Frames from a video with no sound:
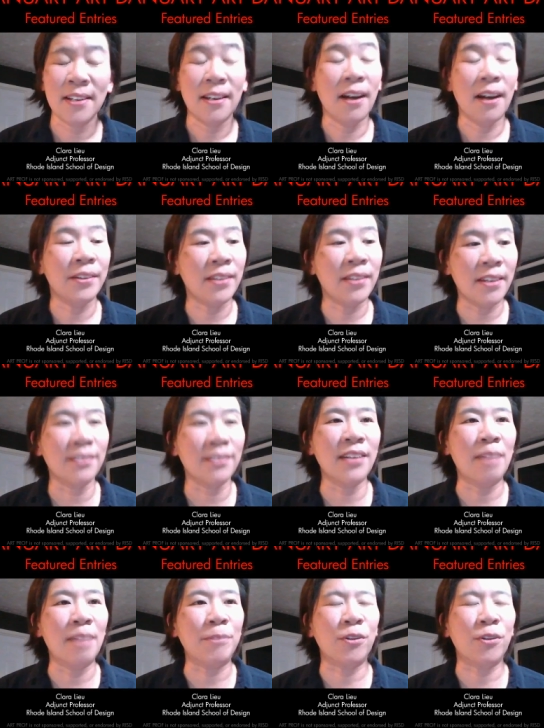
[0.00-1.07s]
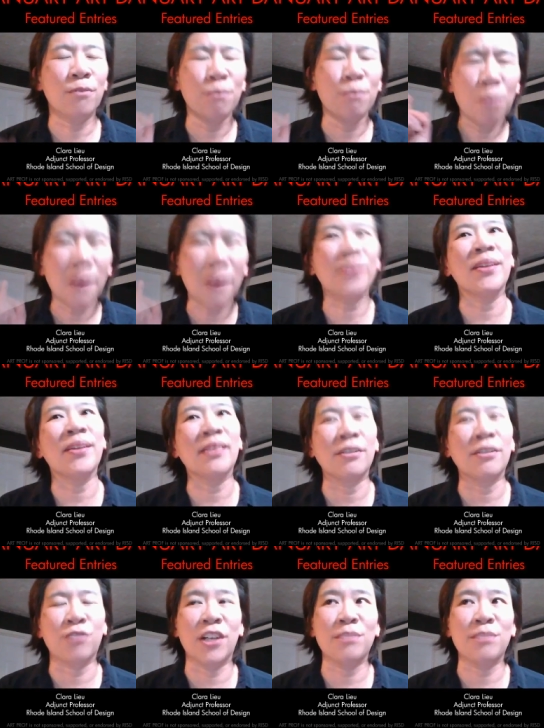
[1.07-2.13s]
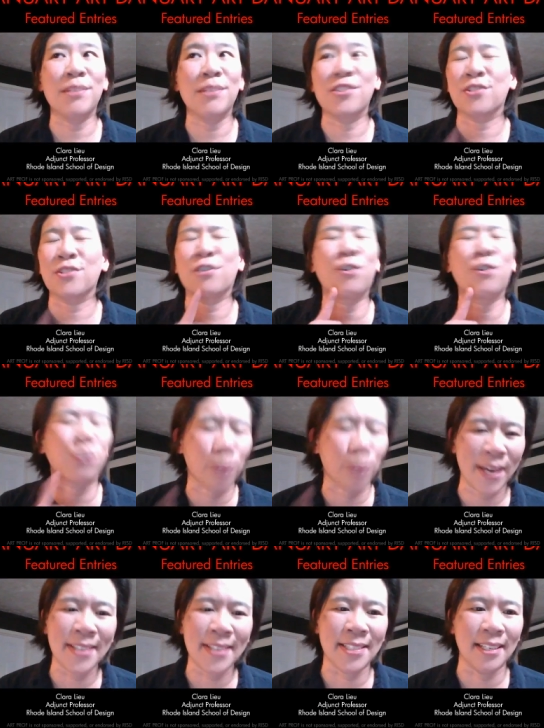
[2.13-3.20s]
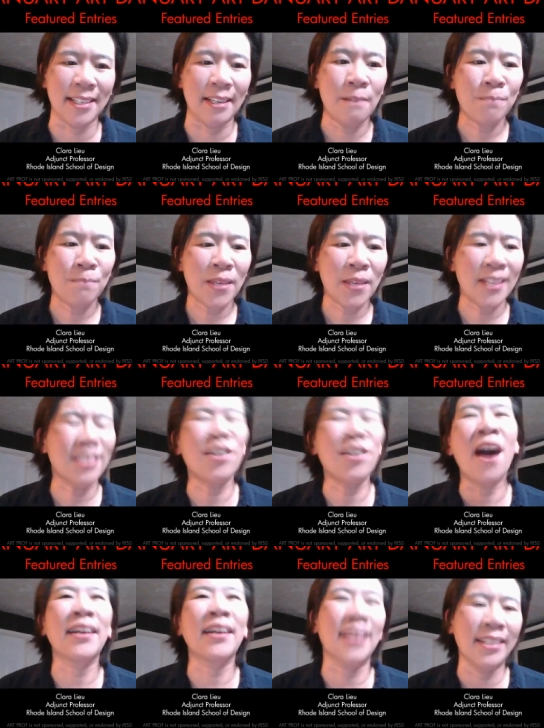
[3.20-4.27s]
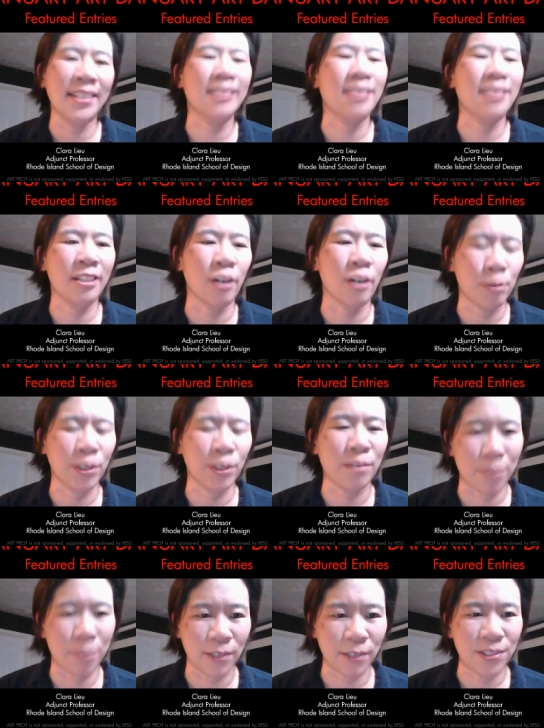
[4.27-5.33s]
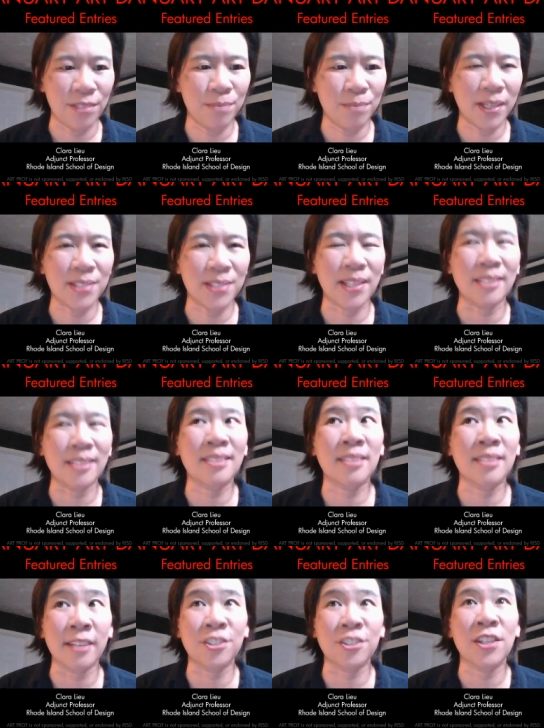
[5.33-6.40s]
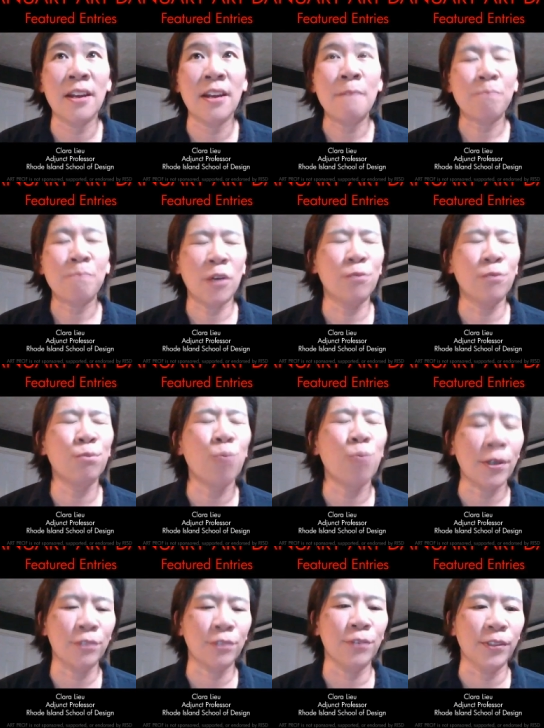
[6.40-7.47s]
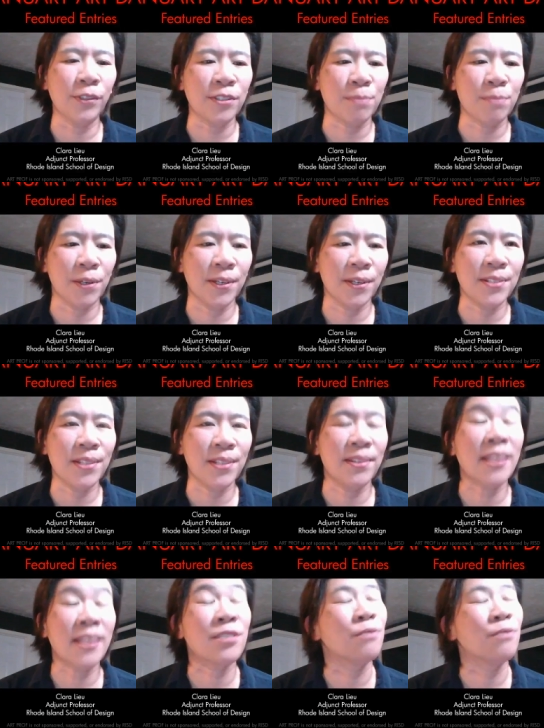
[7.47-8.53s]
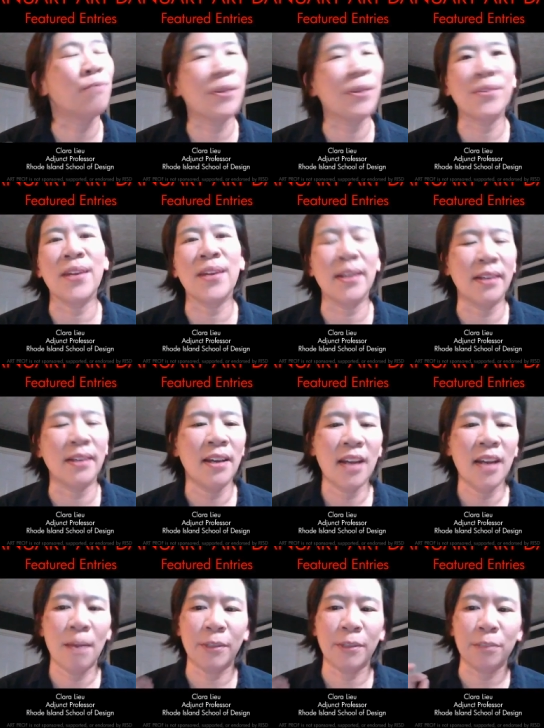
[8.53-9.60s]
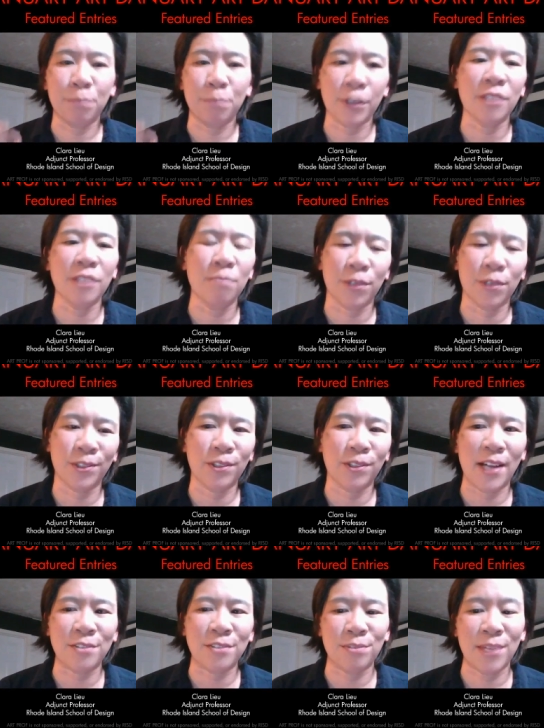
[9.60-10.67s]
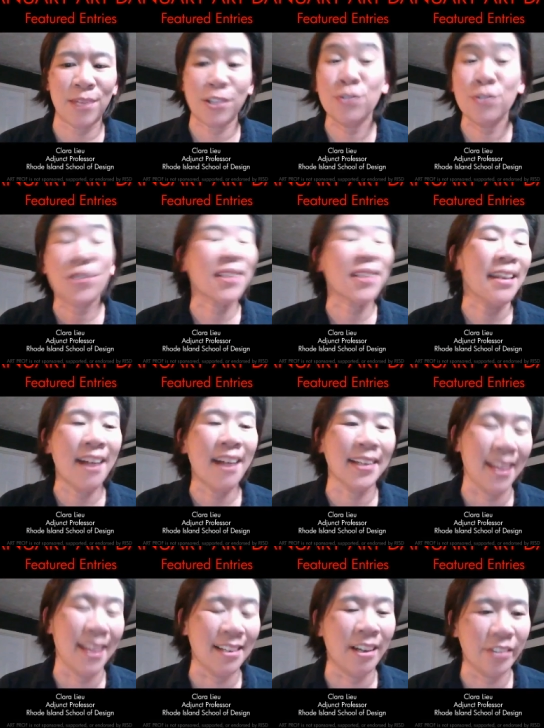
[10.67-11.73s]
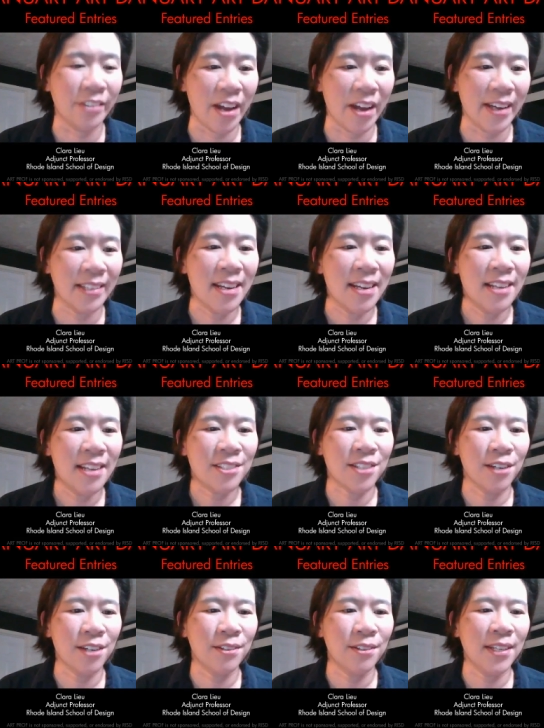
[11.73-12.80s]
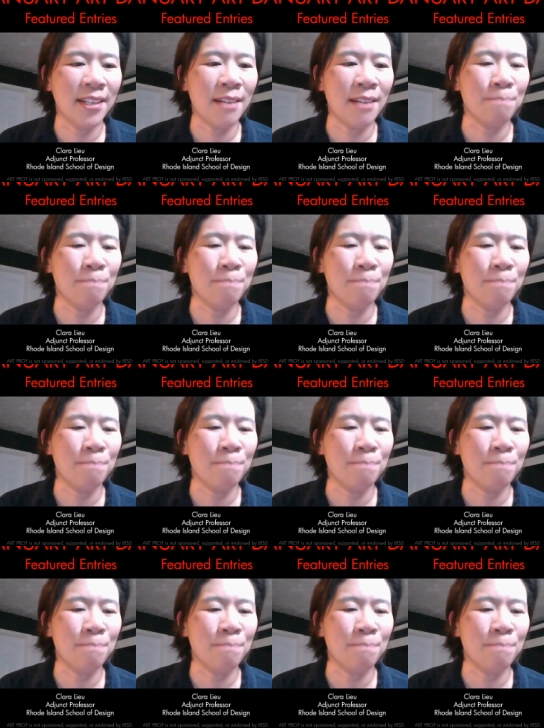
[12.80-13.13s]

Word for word: on the internet, but the one thing that drives me just crazy is not getting to see the artwork in person because that's such a wonderful experience. And that's the one thing about a brick and mortar classroom that you just cannot get online. So it, it,